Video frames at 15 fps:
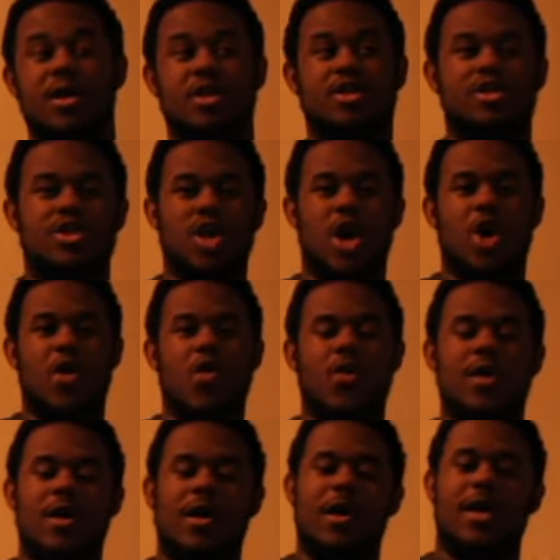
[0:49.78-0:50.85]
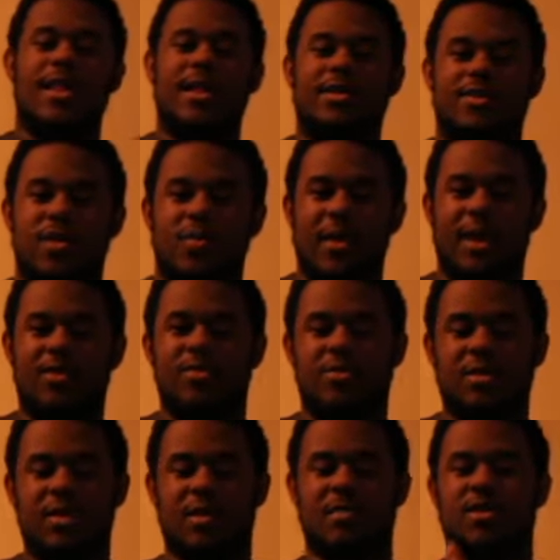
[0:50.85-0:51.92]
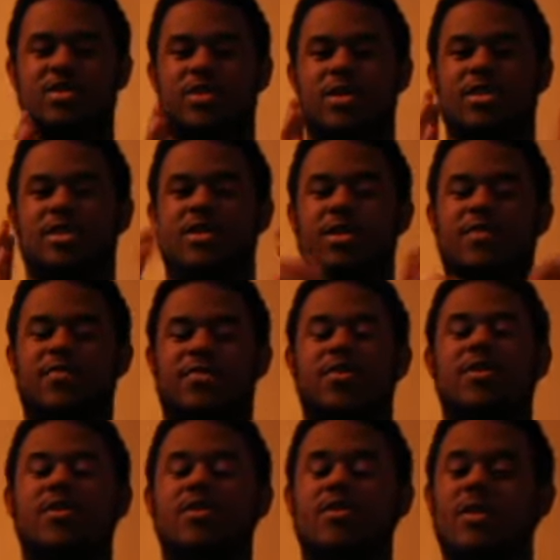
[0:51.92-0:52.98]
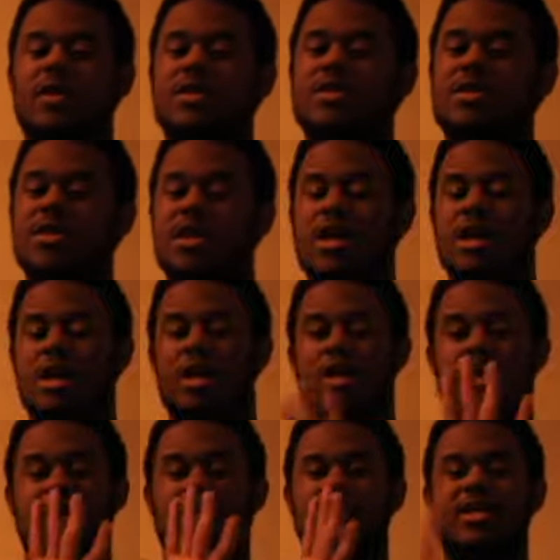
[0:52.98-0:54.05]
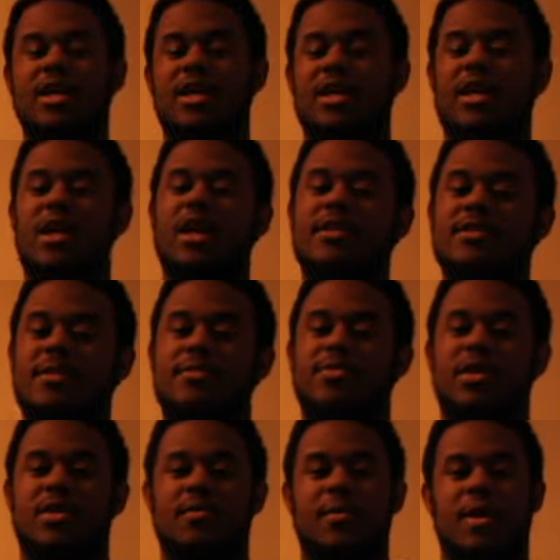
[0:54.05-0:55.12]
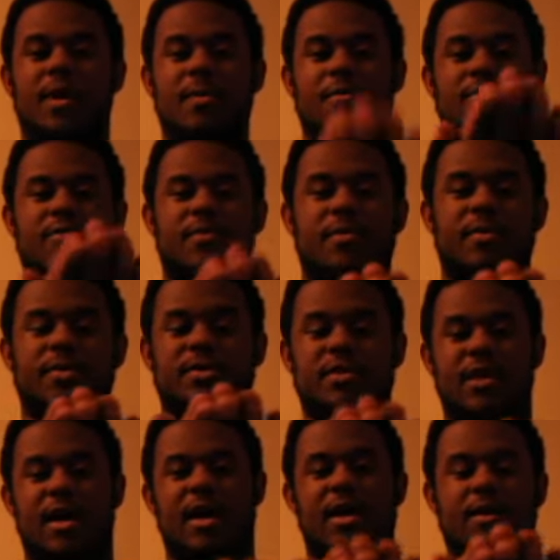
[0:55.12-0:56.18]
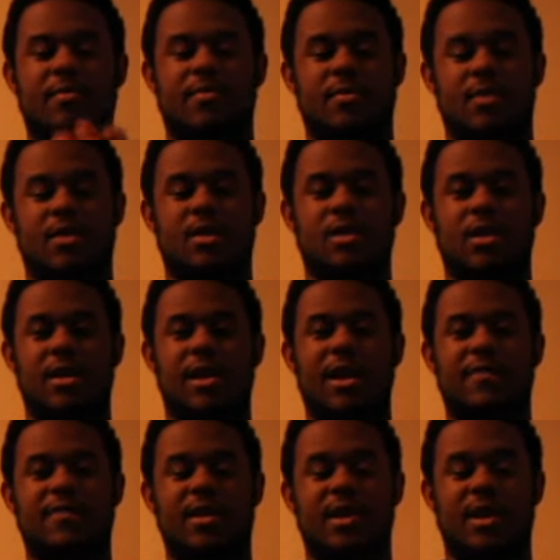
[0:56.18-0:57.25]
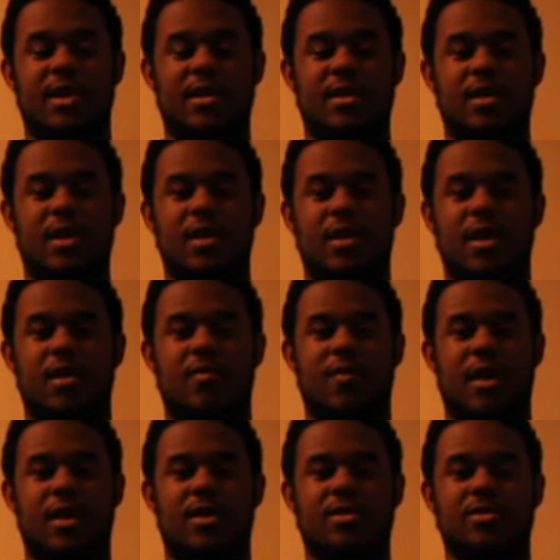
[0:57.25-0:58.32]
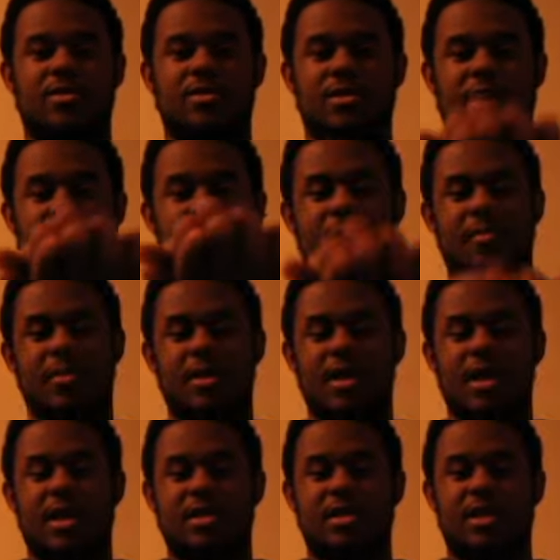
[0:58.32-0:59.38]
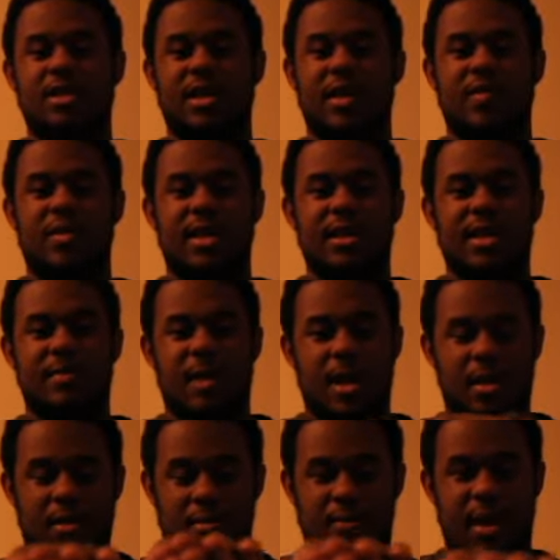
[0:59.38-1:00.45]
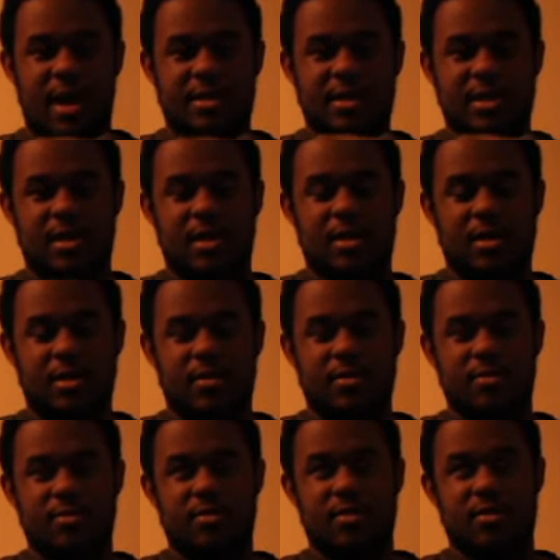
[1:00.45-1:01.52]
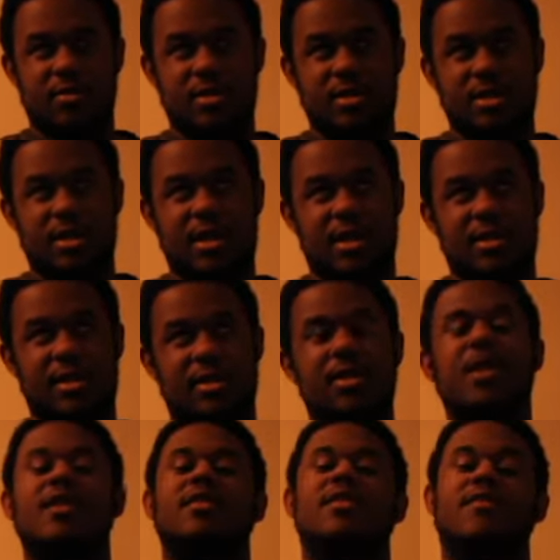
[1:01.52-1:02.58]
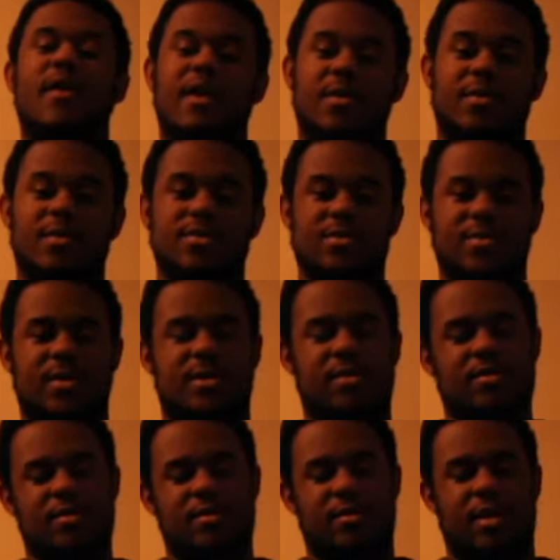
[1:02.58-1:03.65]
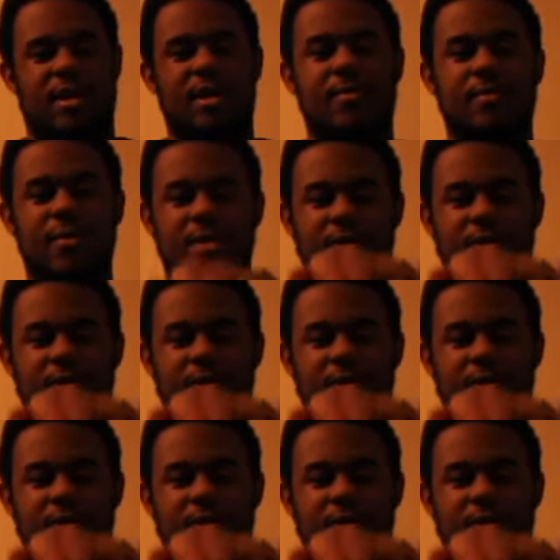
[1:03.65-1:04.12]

So, let's go by through the demonstration floor course. You're going to take your hands and bring them up from your side, your left hand and right hand is on top, just like when I did my magic, the firebolt spell, right?